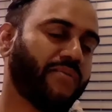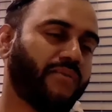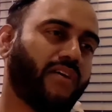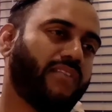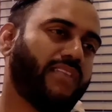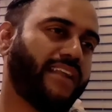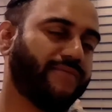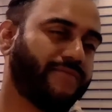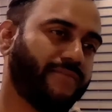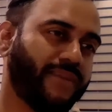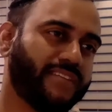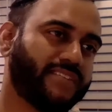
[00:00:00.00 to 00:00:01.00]
all that
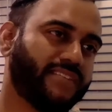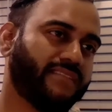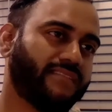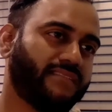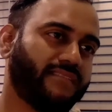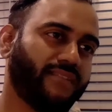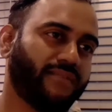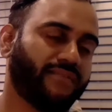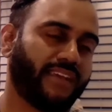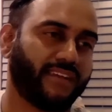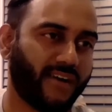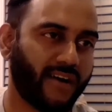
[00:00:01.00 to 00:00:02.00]
information, you know,
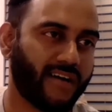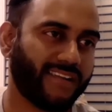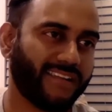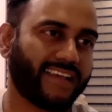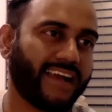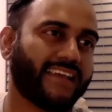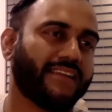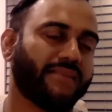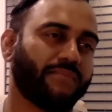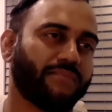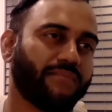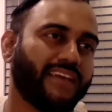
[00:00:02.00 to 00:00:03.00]
thank God, like I
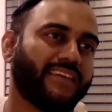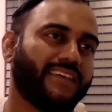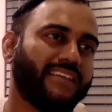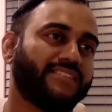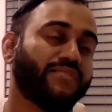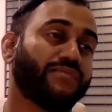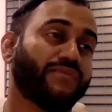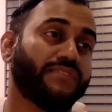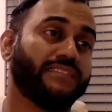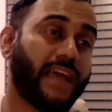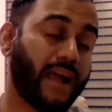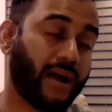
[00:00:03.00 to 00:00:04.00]
can, like it's useful
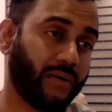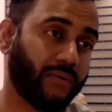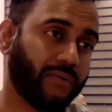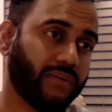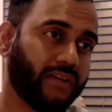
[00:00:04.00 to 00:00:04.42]
now,